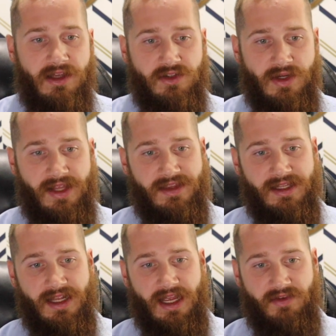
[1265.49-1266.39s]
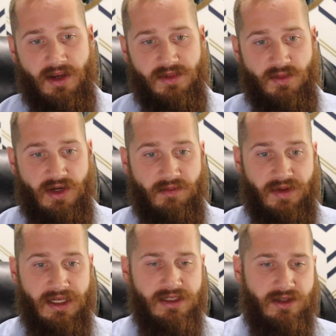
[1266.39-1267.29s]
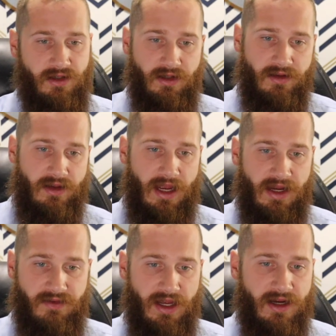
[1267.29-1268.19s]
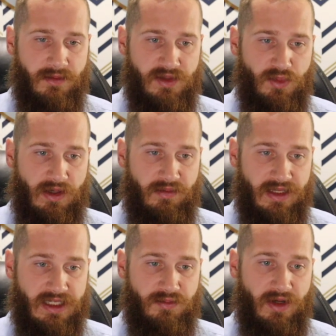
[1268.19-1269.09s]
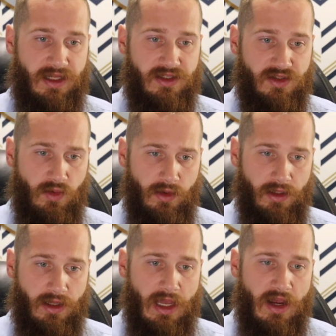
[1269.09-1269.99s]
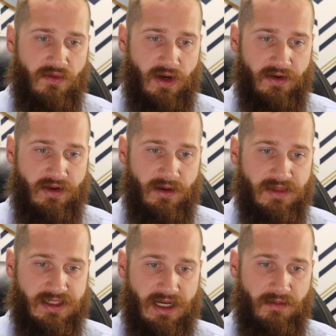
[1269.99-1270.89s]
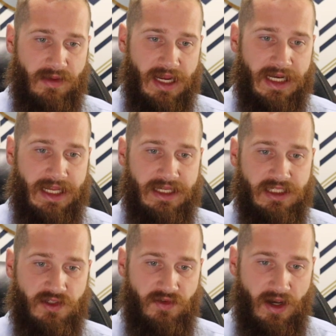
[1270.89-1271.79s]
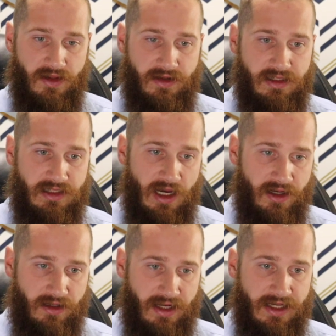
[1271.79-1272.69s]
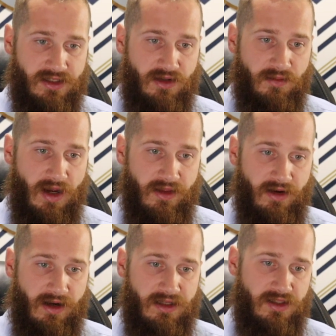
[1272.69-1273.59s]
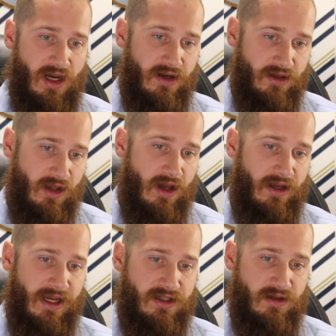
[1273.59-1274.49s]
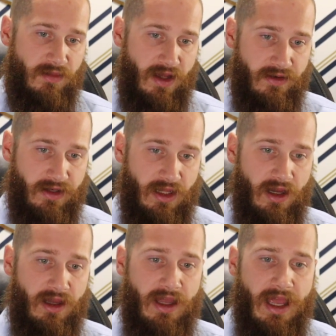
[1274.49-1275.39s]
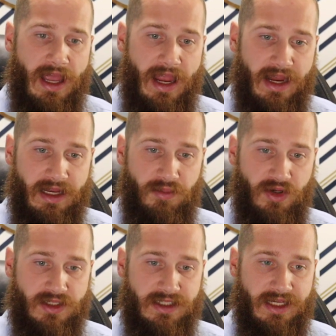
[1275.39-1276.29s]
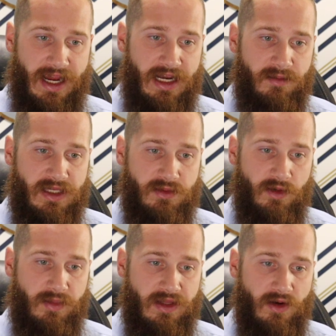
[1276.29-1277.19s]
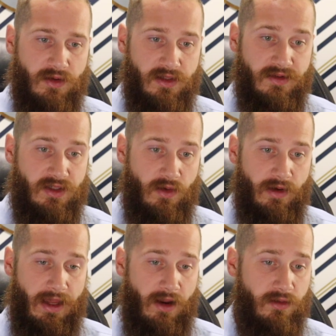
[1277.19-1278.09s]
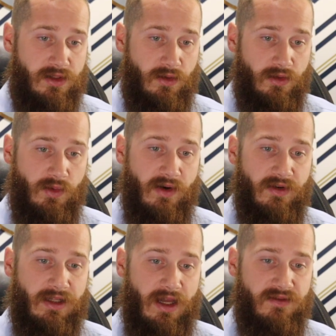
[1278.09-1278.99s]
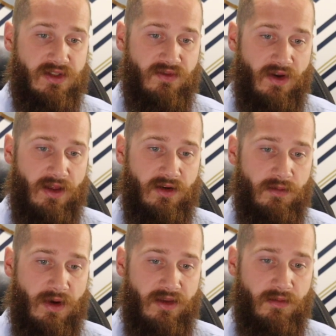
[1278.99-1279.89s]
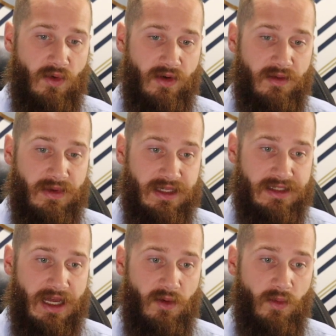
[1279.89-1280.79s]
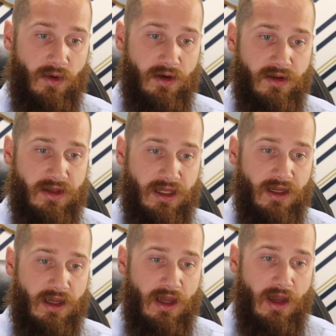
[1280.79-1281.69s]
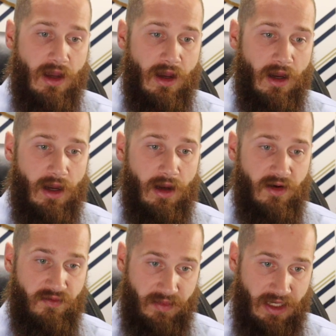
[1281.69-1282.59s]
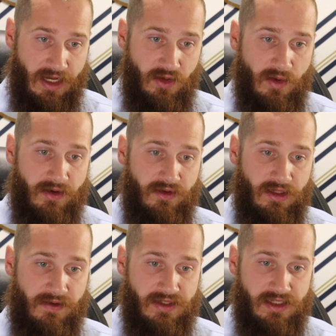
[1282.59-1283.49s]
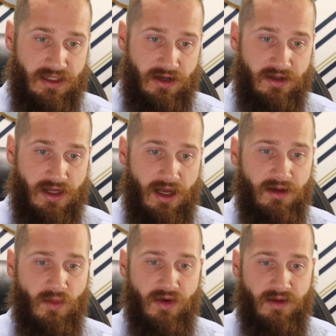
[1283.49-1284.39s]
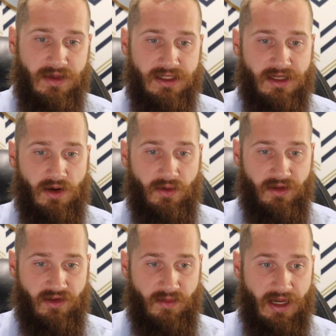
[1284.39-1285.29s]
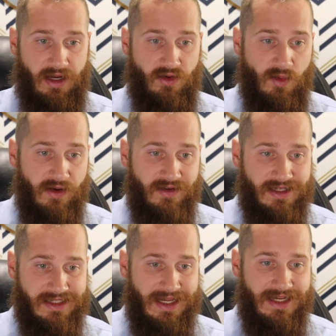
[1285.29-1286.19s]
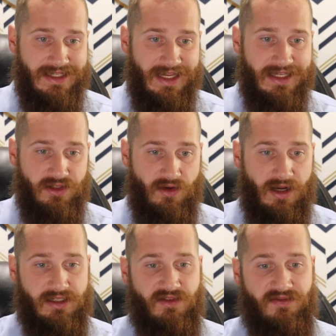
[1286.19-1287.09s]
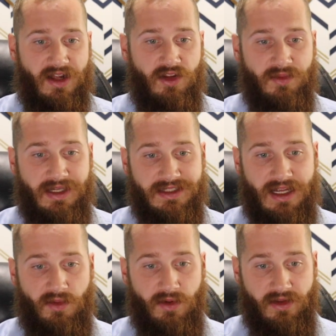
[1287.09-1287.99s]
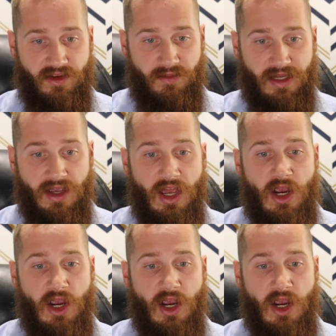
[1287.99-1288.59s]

Do not think that I have come to bring peace to earth. I have not come to bring peace, but a sword. For I have come to set a man against his father, and daughter against her mother, and a daughter in law against her mother in law and a person's enemies will be those of his own household. Whoever loves the father or mother more than me is not worthy uh, of me, and whoever loves his son or daughter more than me is not worthy of me, and whoever does not take his cross and follow me is not worthy of me.